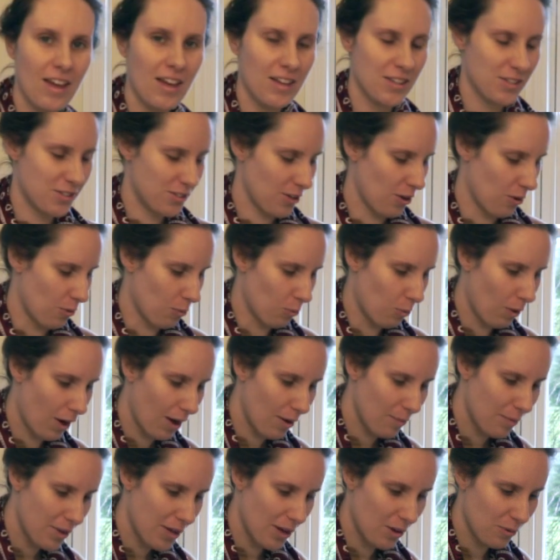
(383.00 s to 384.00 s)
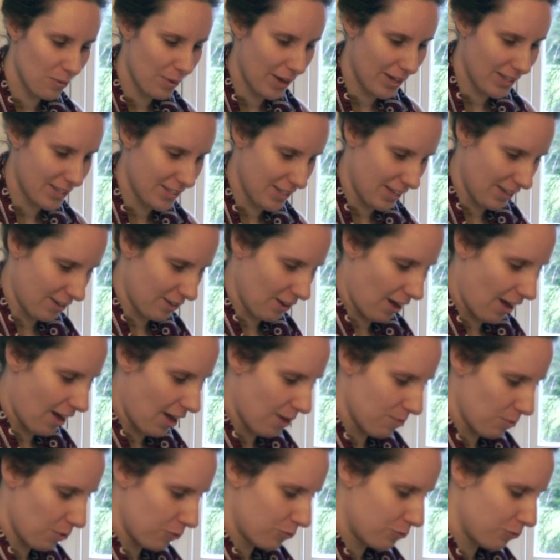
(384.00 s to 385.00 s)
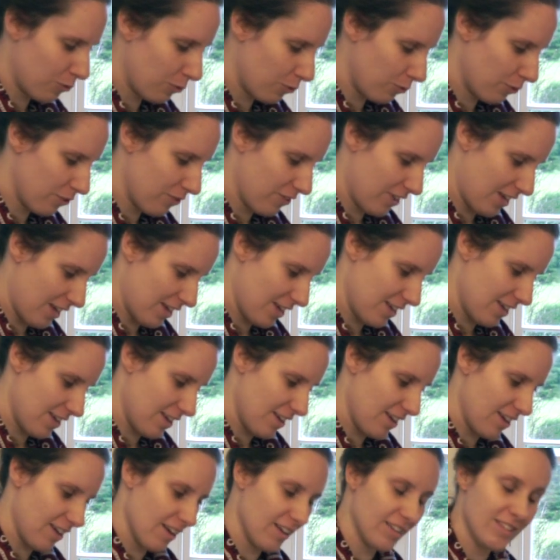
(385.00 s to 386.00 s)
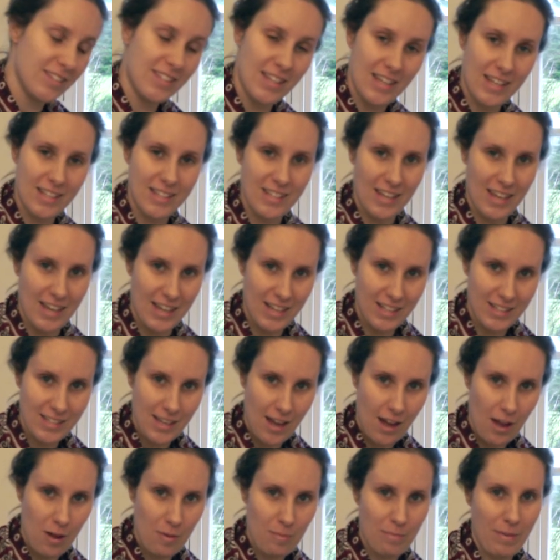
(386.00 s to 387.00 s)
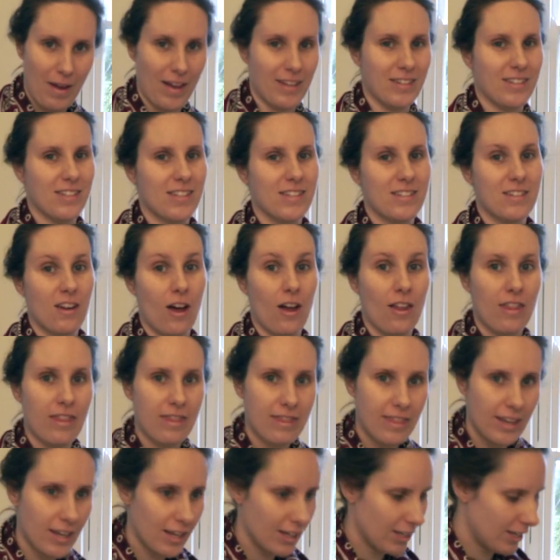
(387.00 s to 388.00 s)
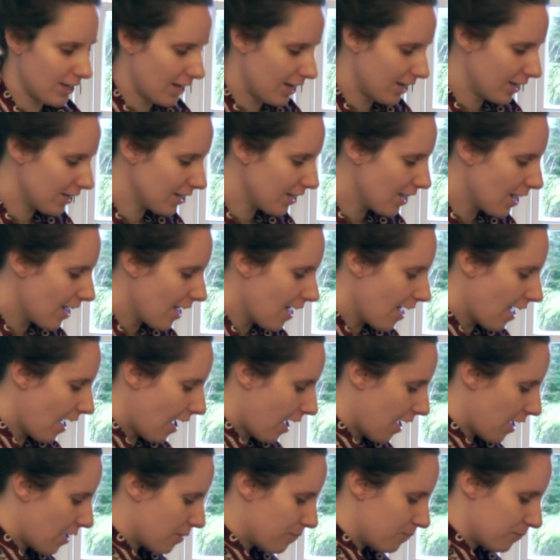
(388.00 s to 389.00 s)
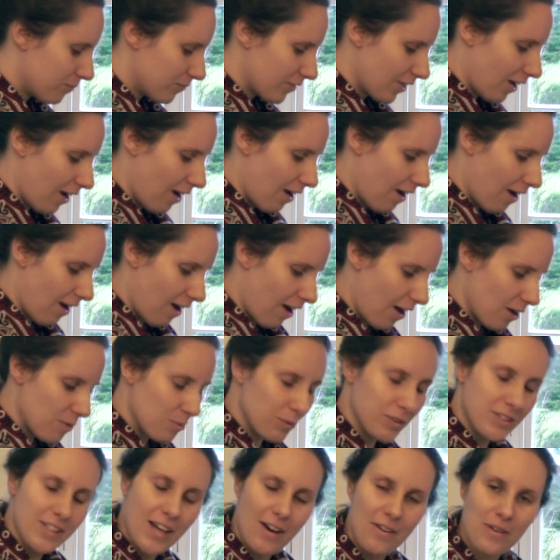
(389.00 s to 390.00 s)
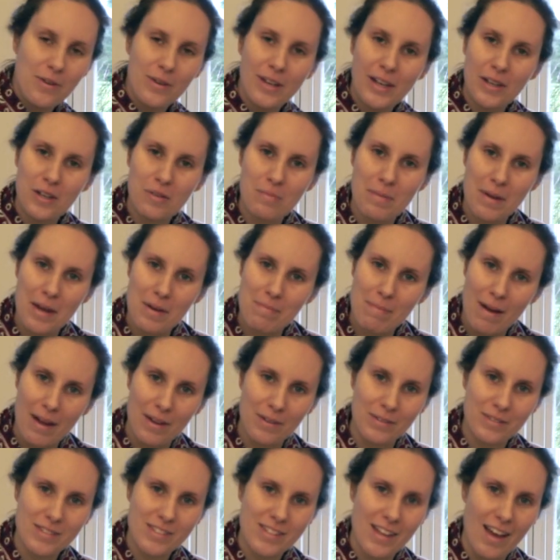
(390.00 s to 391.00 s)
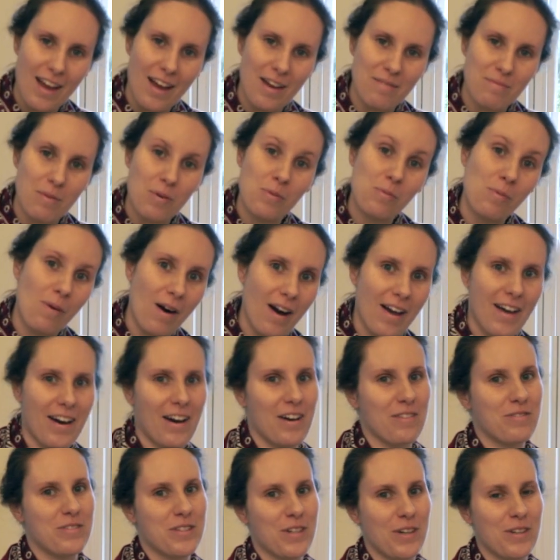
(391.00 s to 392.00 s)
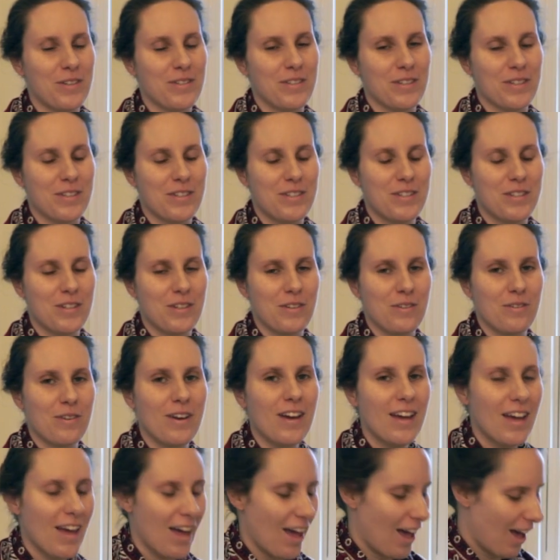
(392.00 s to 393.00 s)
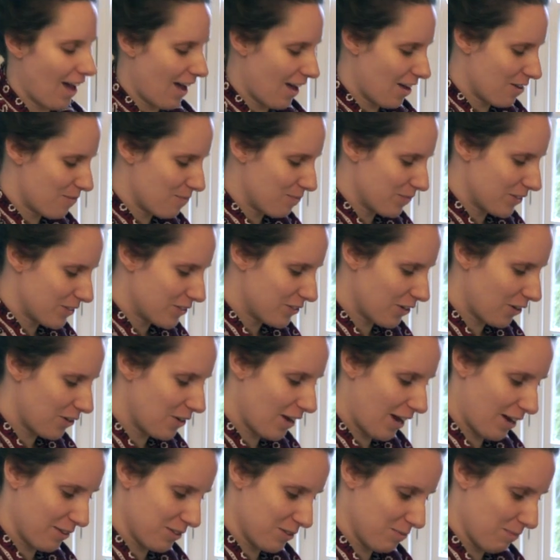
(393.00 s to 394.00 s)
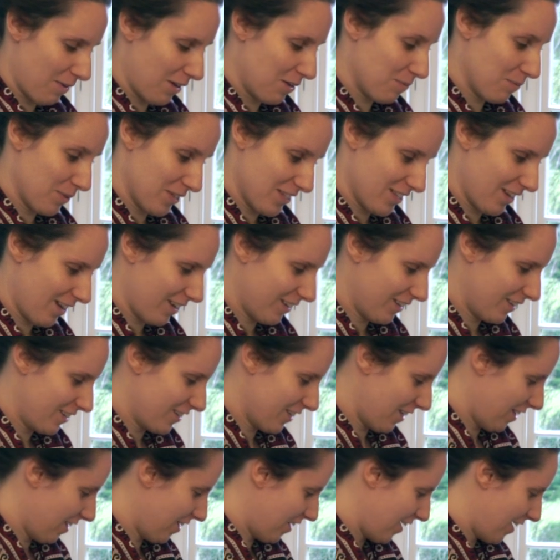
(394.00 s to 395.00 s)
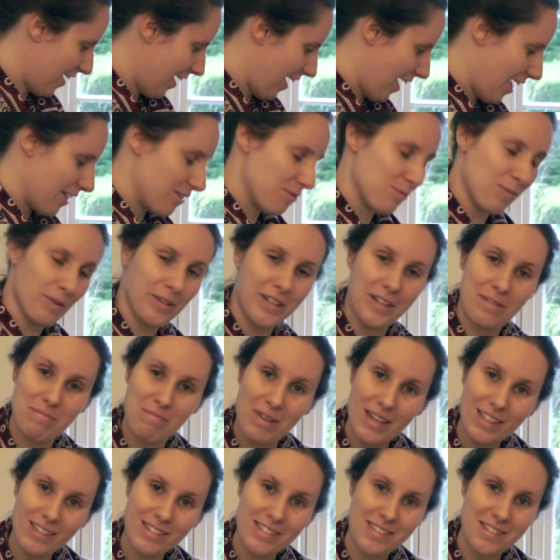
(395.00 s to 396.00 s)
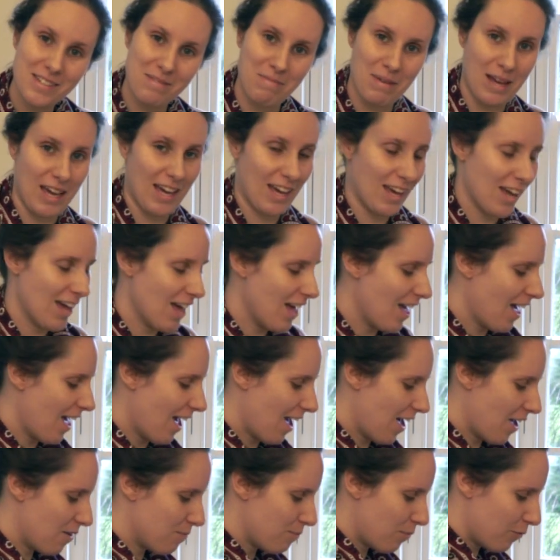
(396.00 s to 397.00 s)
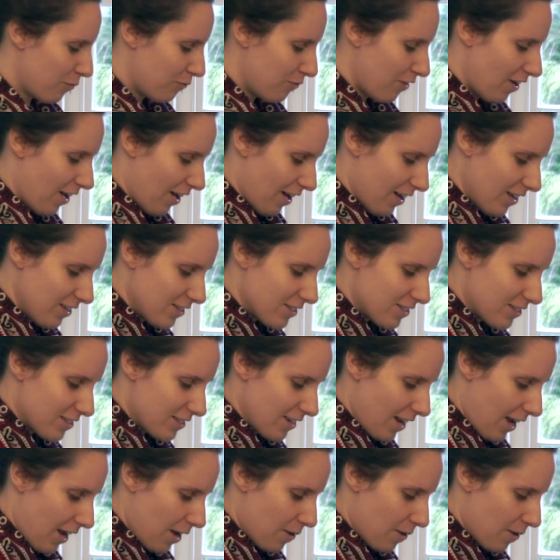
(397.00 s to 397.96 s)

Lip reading: So while we are waiting for the tea to heat up and to start thickening, I will tell you a little bit about why I've chosen to show you how to make masala chai and what it means to me. But first,